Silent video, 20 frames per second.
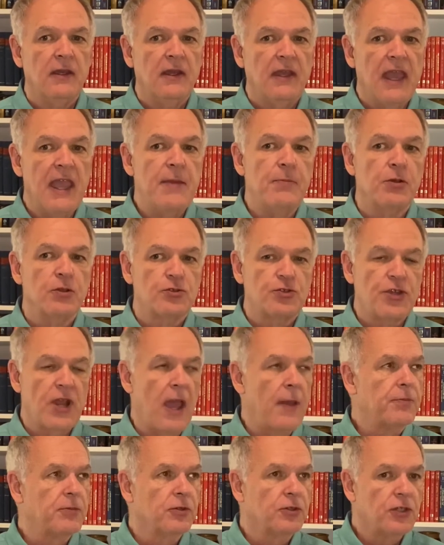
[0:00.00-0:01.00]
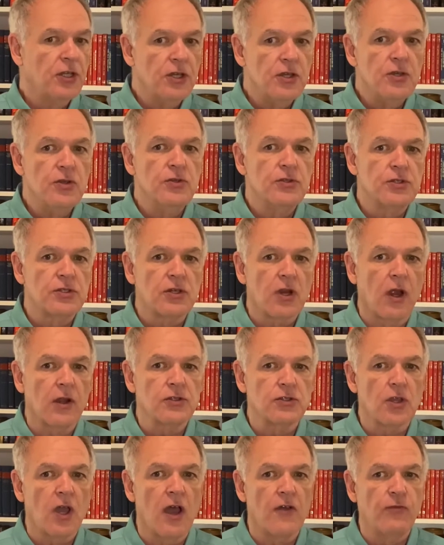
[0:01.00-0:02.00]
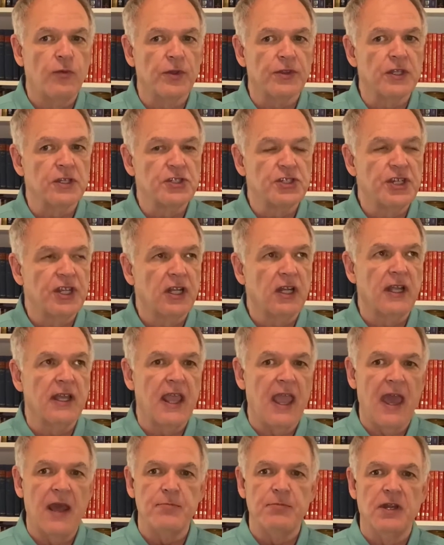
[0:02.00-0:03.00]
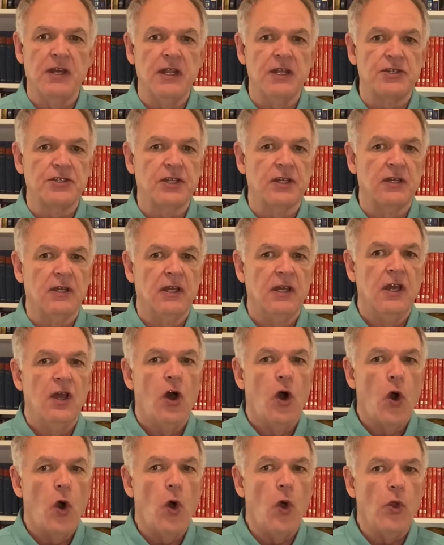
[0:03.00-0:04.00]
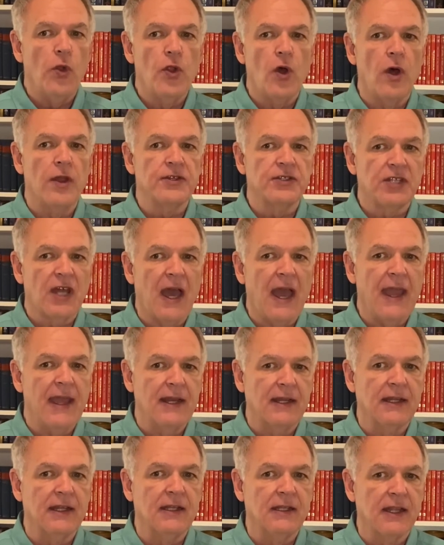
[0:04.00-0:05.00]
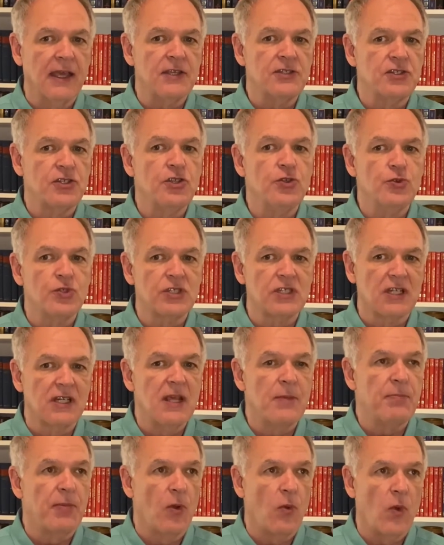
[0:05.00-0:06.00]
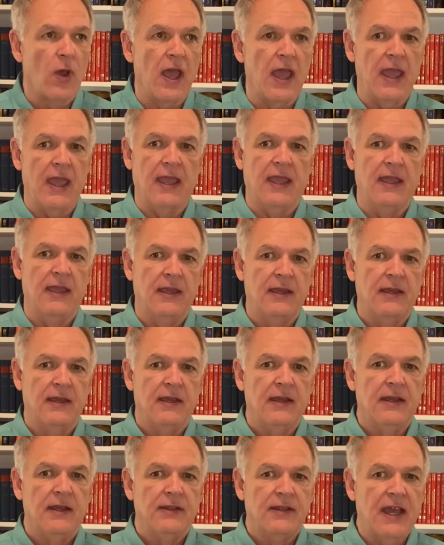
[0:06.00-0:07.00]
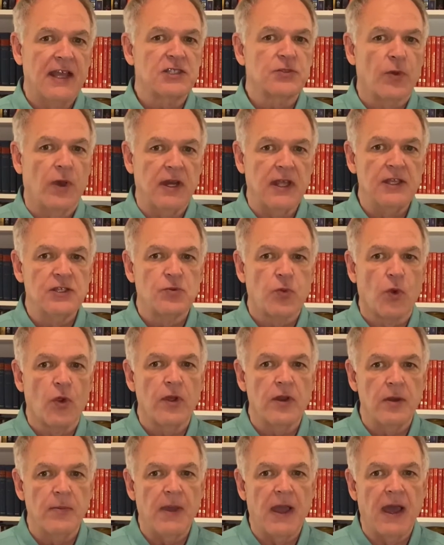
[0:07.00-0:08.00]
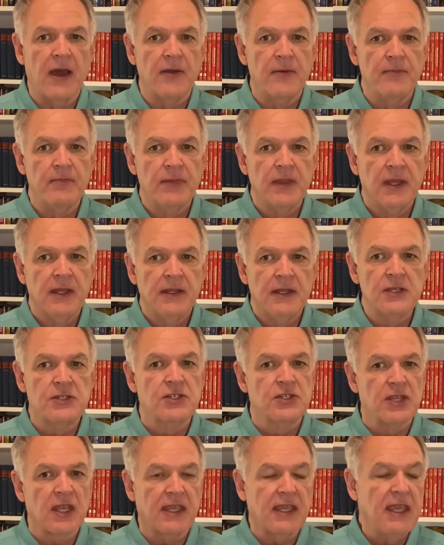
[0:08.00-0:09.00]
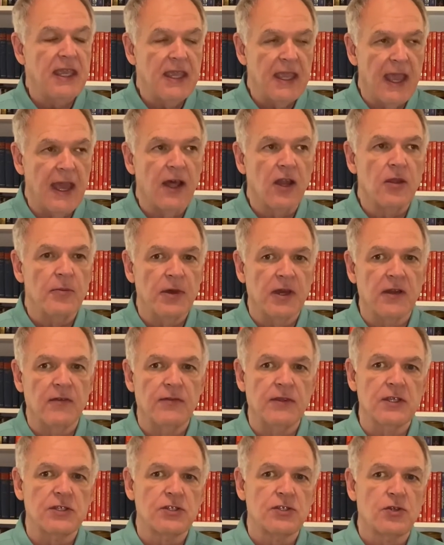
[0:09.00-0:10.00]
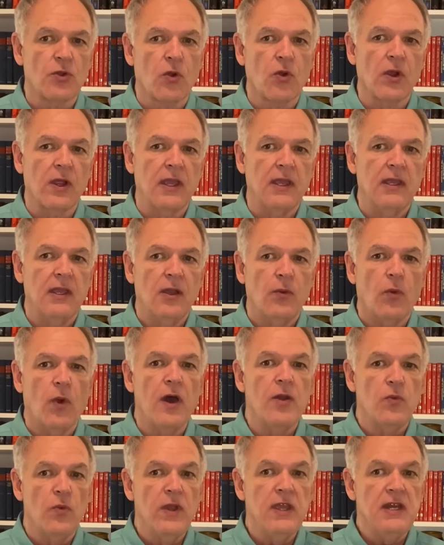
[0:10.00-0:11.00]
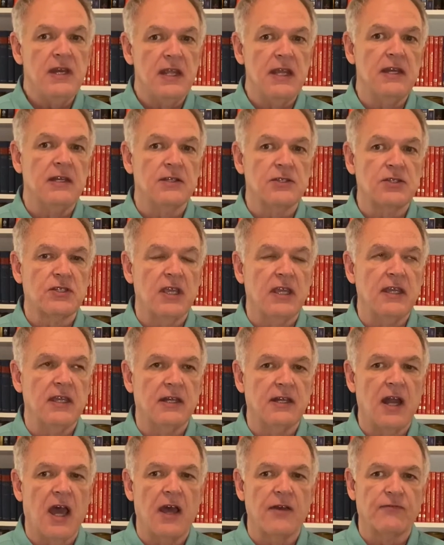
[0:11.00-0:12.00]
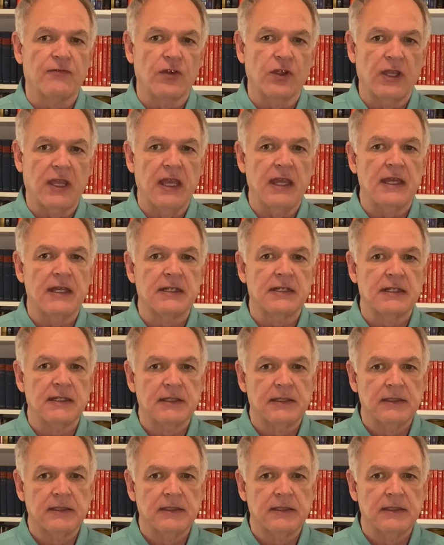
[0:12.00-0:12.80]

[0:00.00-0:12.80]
Hebrews chapter 2 starts off with a chilling admonition Hold on tightly lest you slip away. That's what he's worried about. This is a key element of this story, one we need to see and not forget.